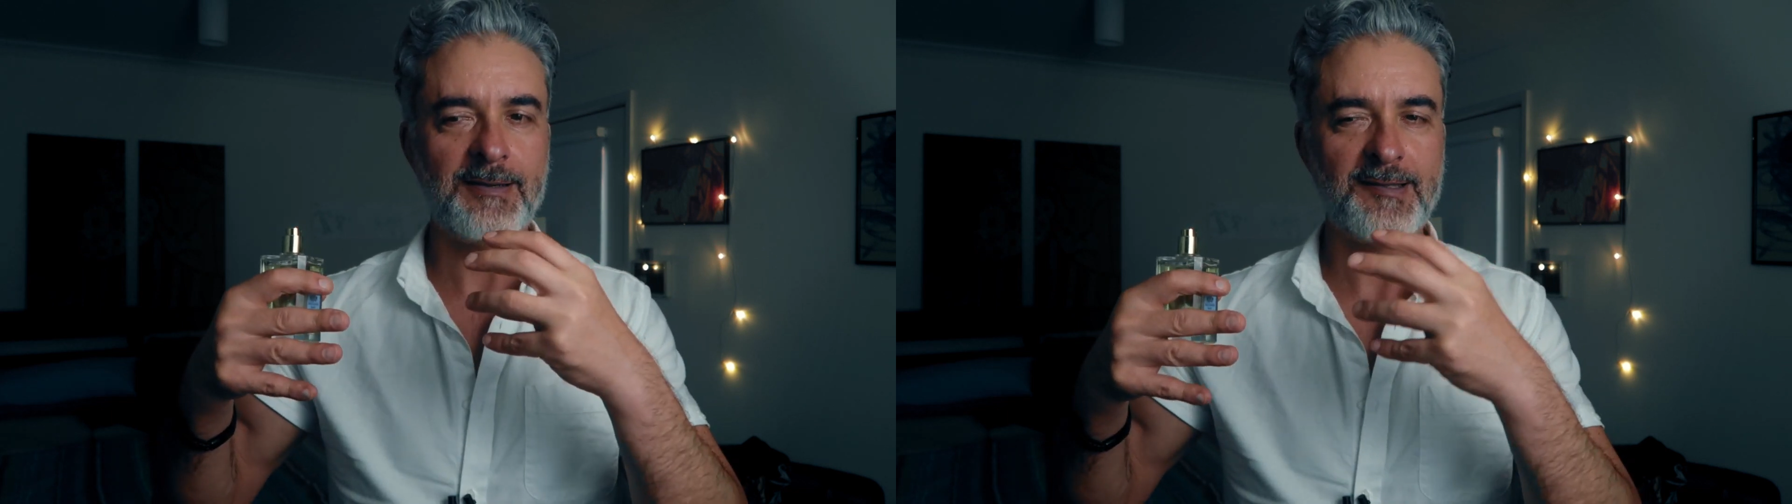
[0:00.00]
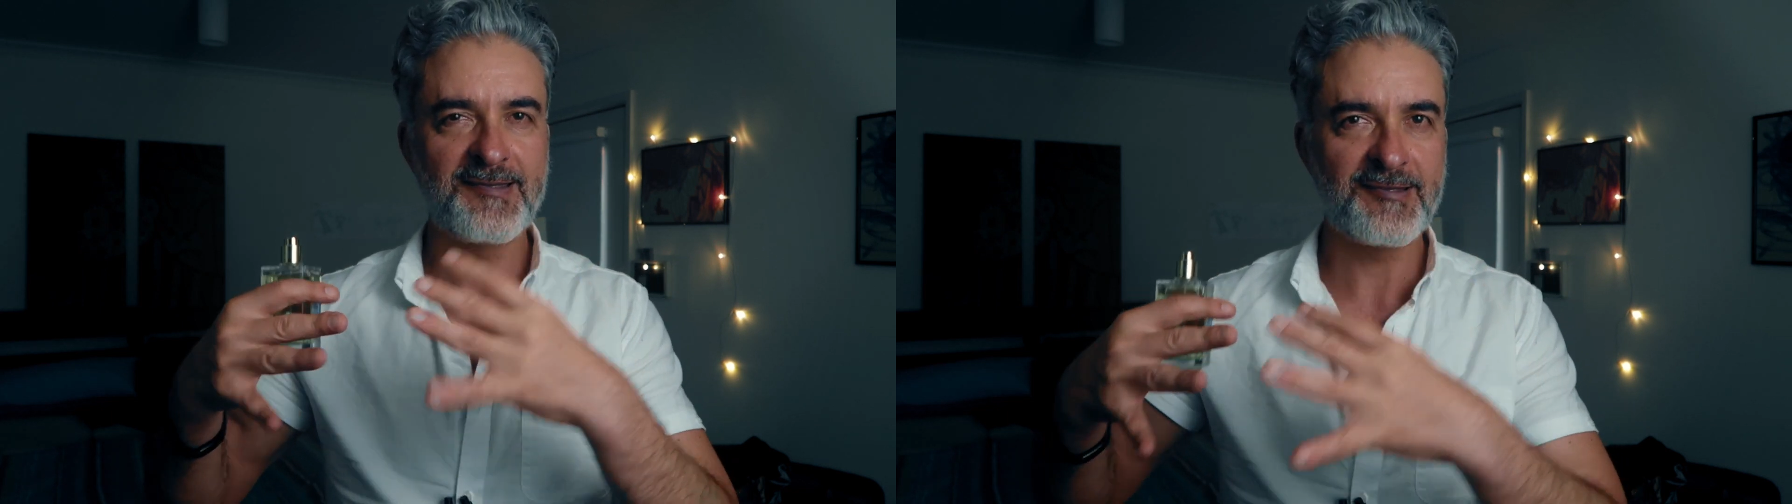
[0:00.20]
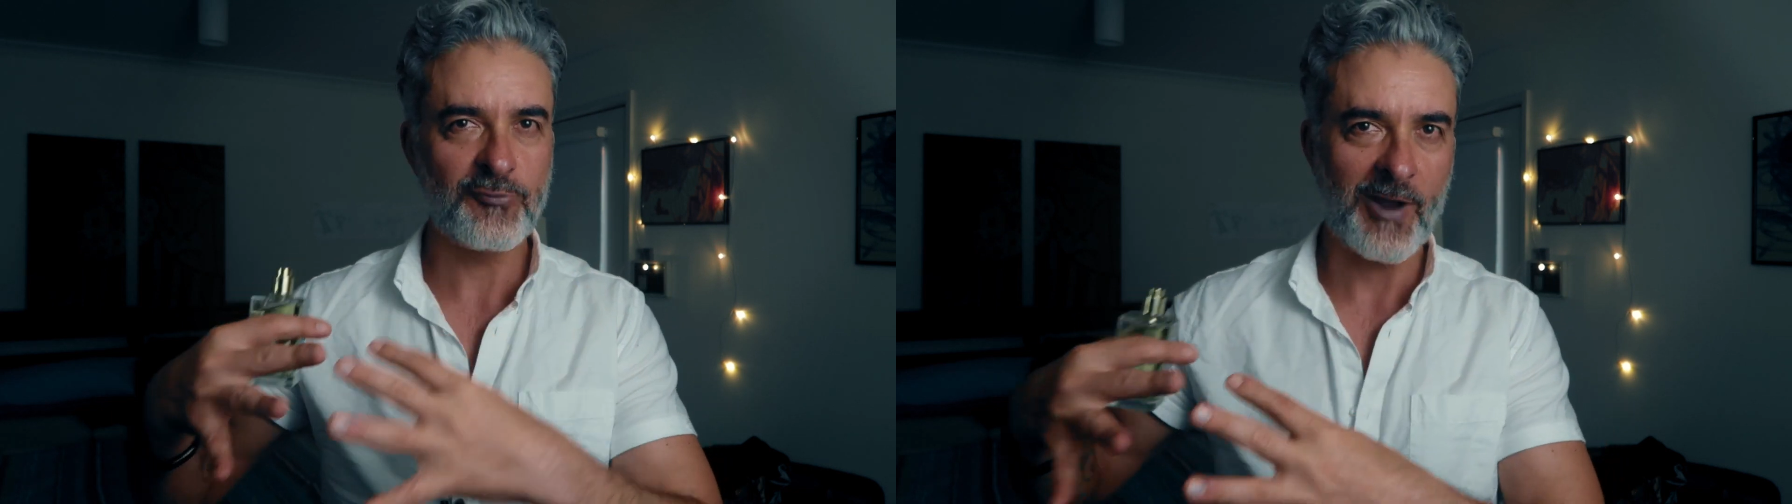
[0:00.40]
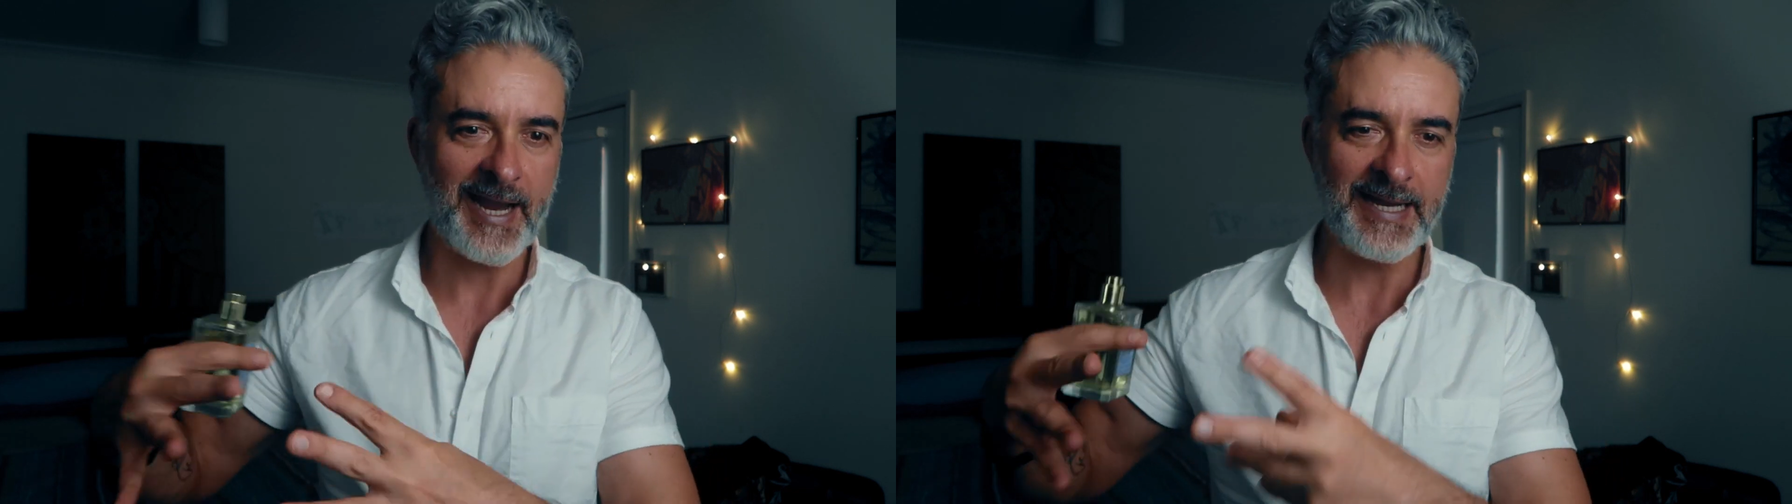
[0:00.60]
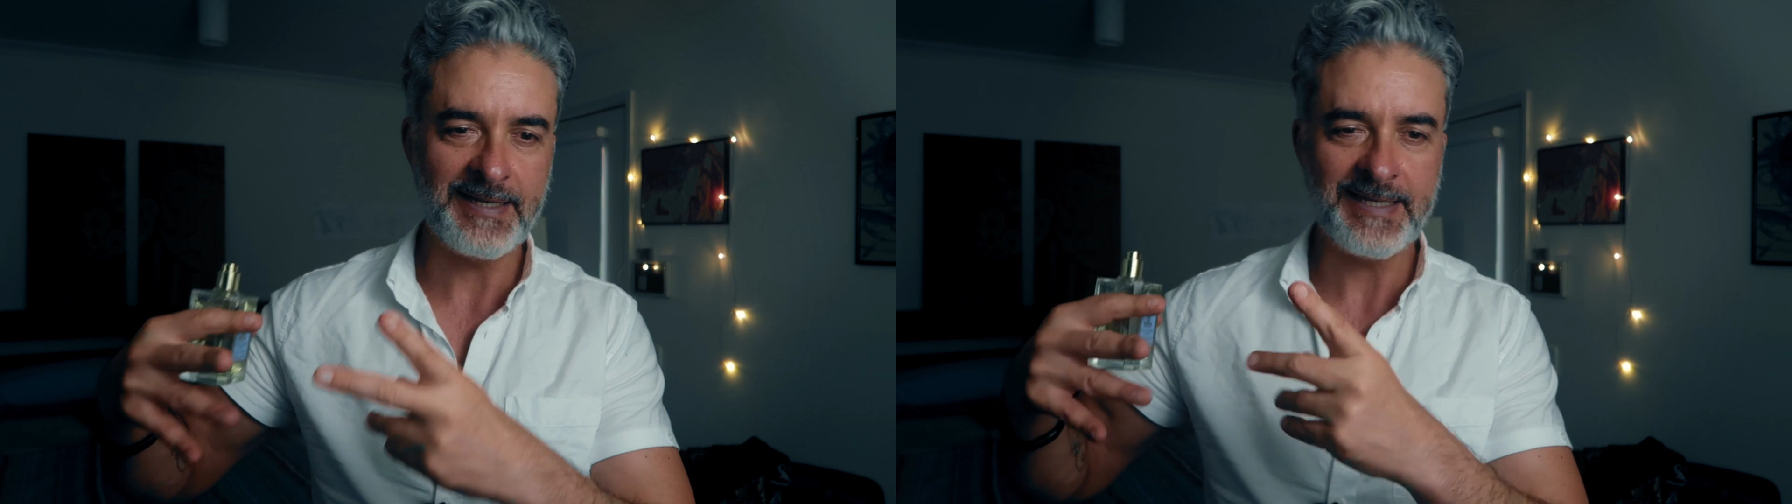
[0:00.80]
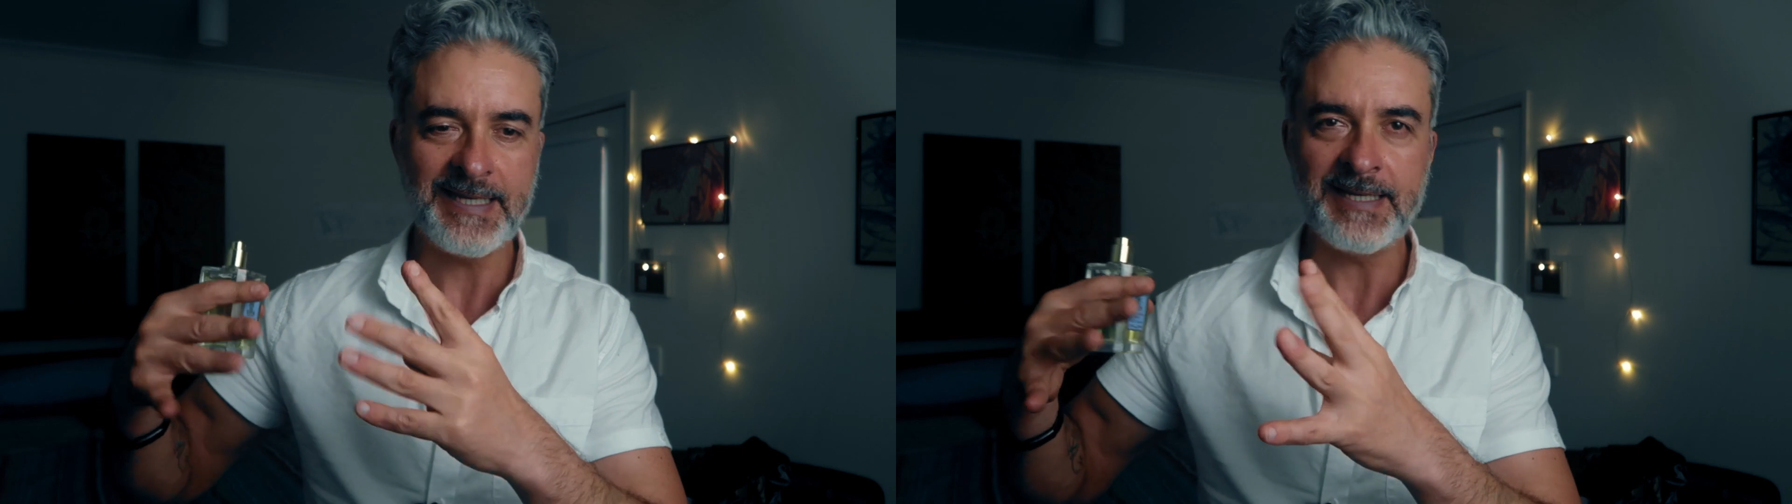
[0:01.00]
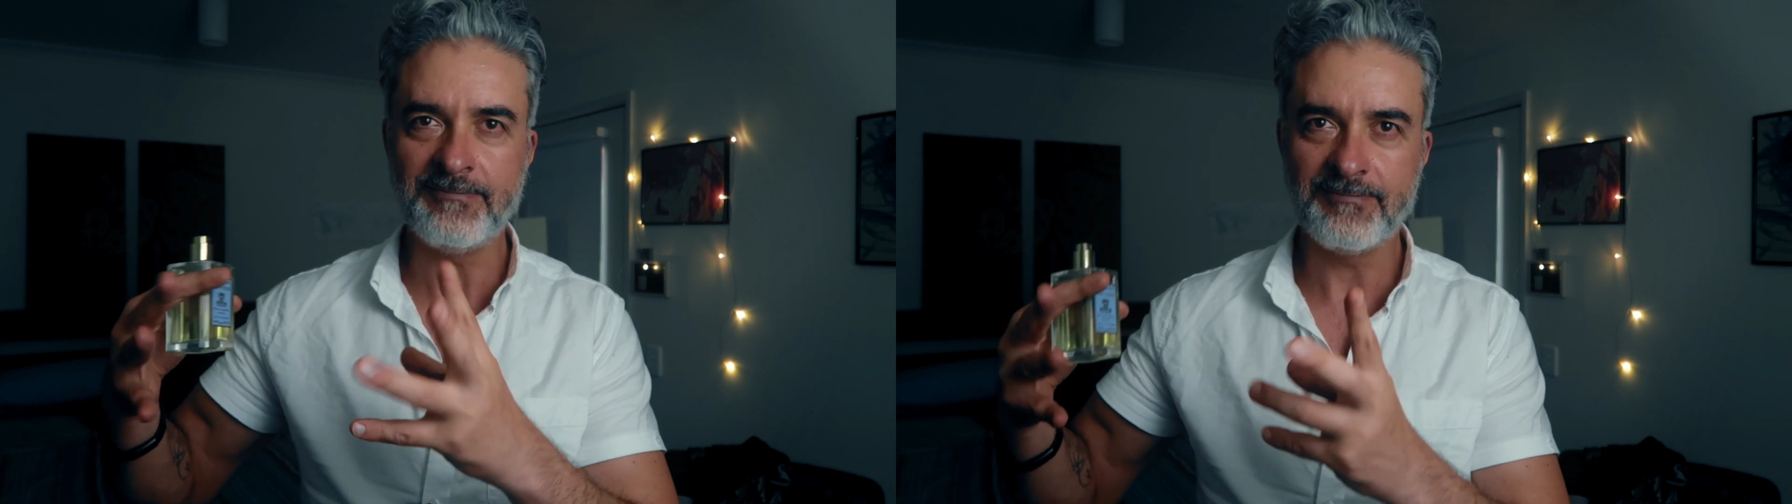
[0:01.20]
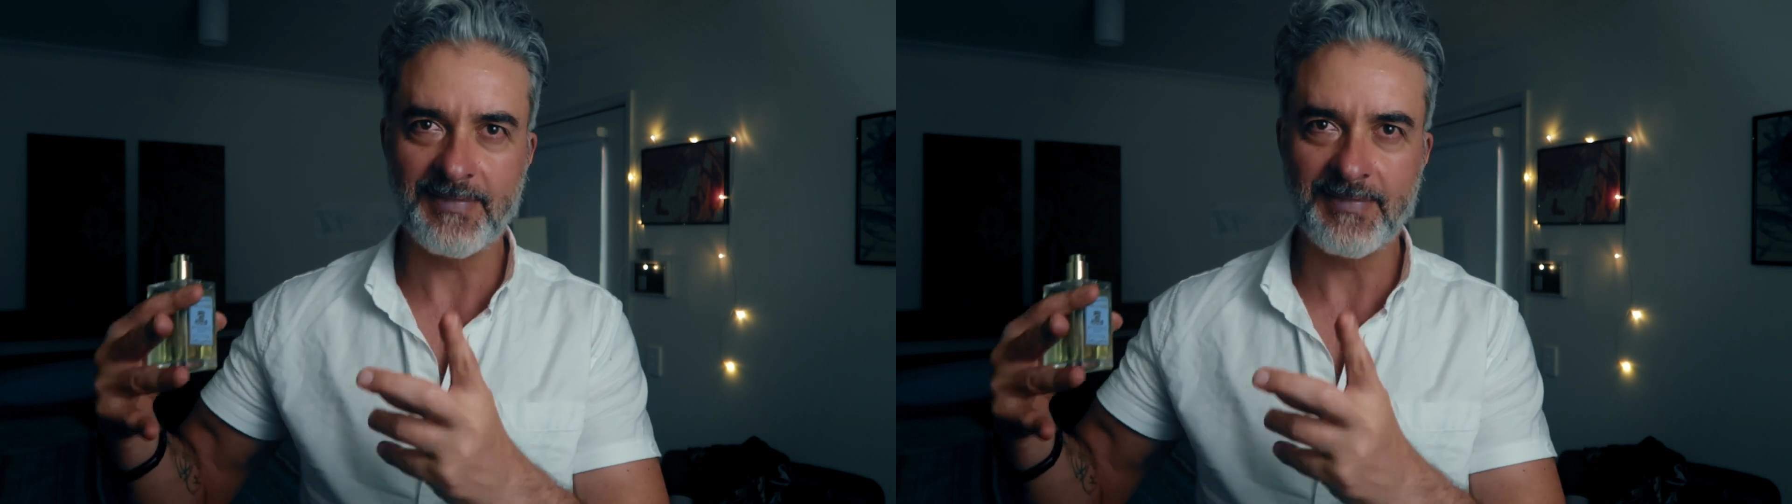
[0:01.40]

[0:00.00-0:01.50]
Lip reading: suede